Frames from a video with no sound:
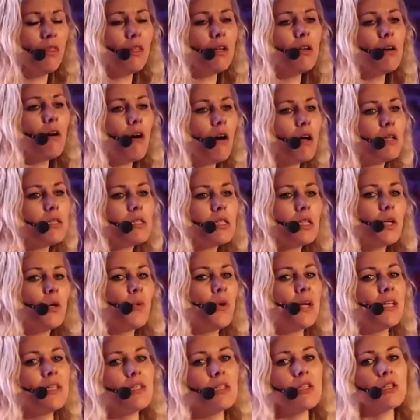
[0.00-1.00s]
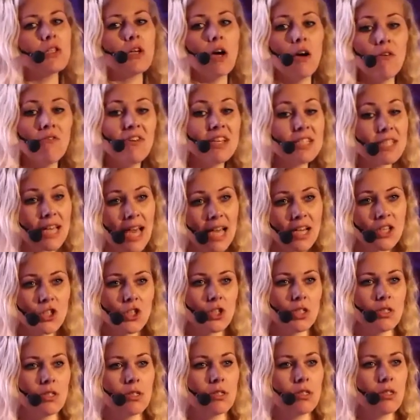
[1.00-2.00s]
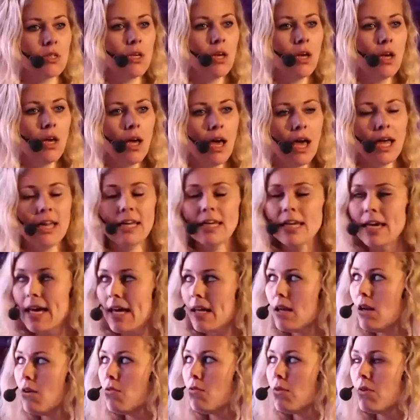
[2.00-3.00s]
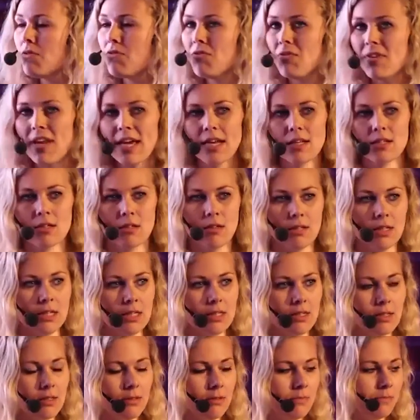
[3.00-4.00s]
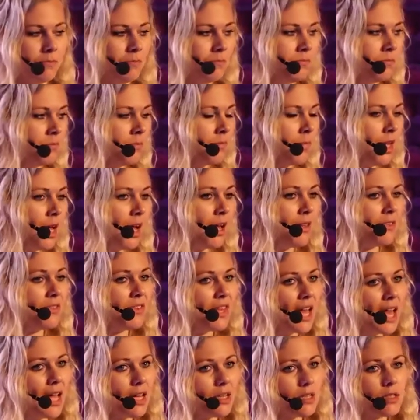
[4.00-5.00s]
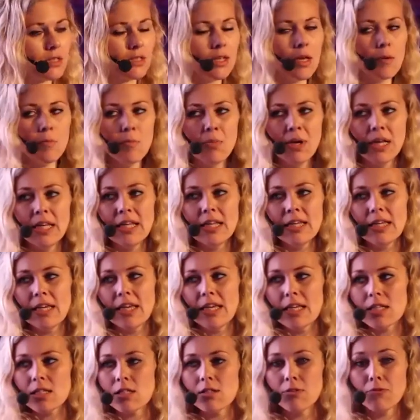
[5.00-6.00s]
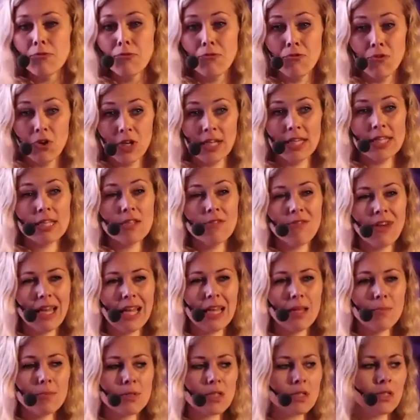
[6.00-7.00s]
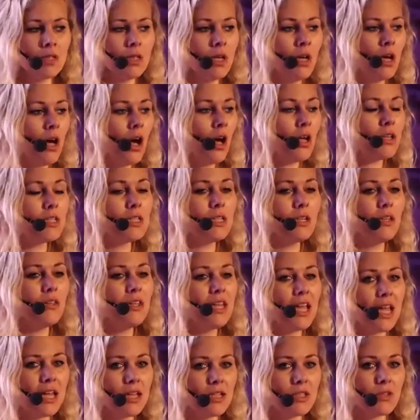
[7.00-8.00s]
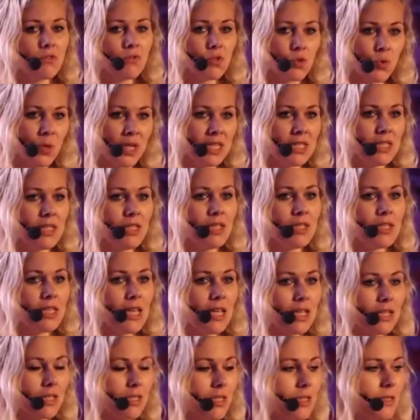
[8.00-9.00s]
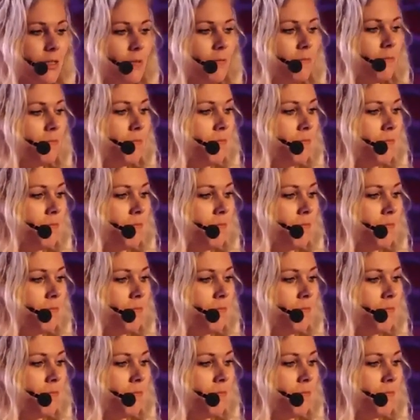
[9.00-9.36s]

the consequences of his actions and he cannot reflect on it. And that ability isn't fully developed until the age of 26.